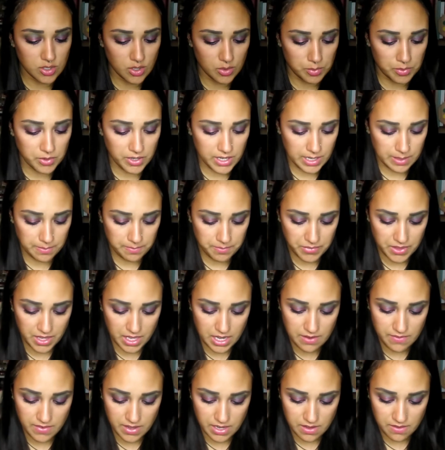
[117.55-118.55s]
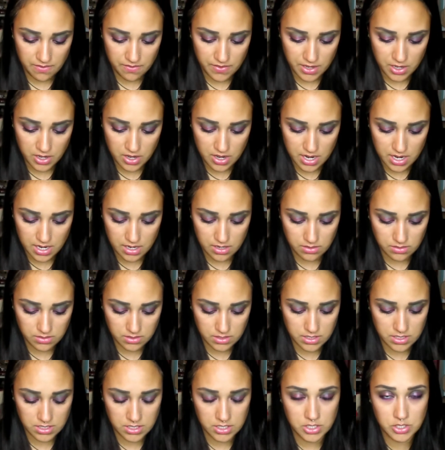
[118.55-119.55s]
so pretty. And if I could figure
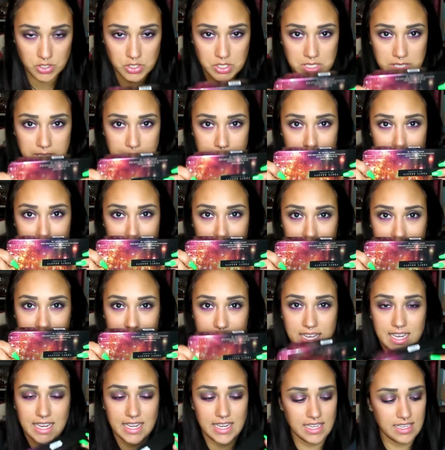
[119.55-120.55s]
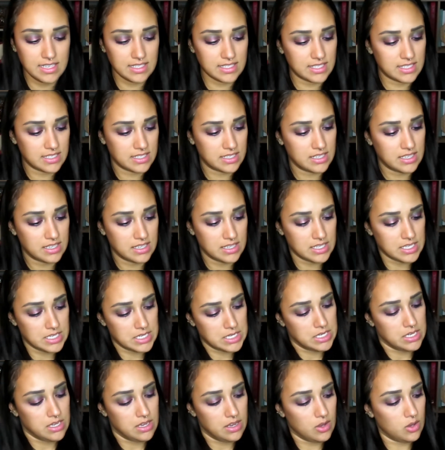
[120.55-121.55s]
out, you just slide it
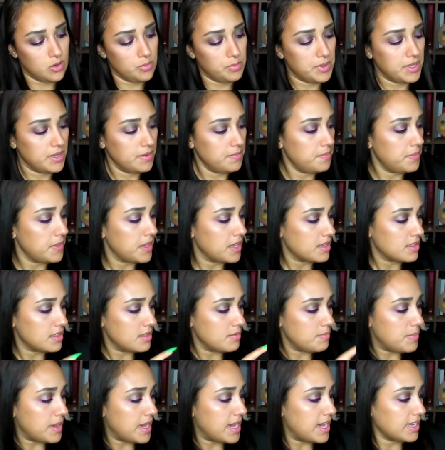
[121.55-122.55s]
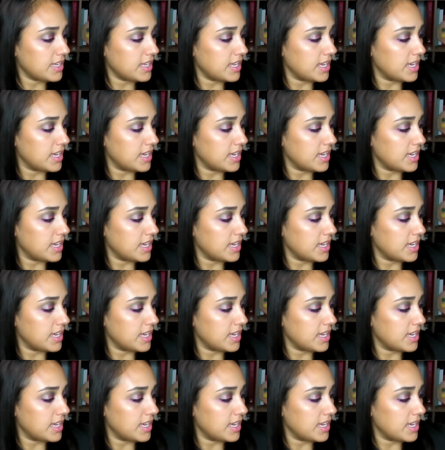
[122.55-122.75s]
open. The back